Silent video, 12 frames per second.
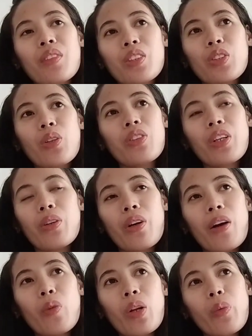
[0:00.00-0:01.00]
so no,
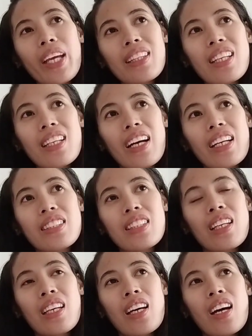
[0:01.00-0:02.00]
while waiting, guys,
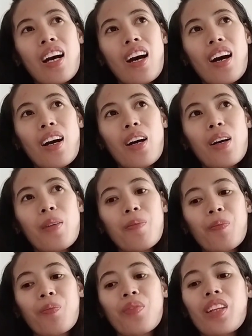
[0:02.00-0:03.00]

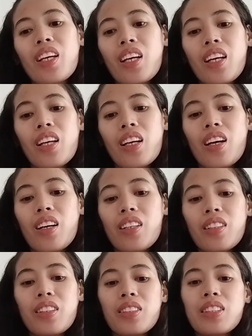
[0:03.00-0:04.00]
um,
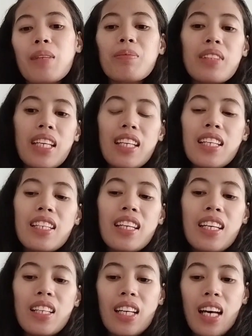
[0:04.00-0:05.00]
something
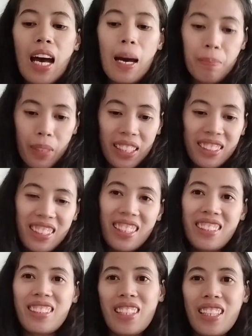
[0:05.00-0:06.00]
happened.
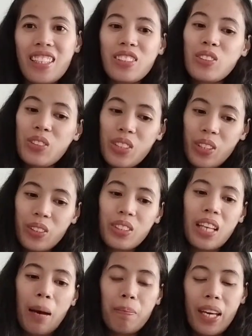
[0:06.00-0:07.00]
Good news
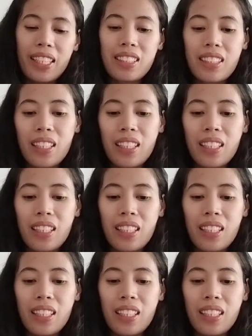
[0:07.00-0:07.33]
happened.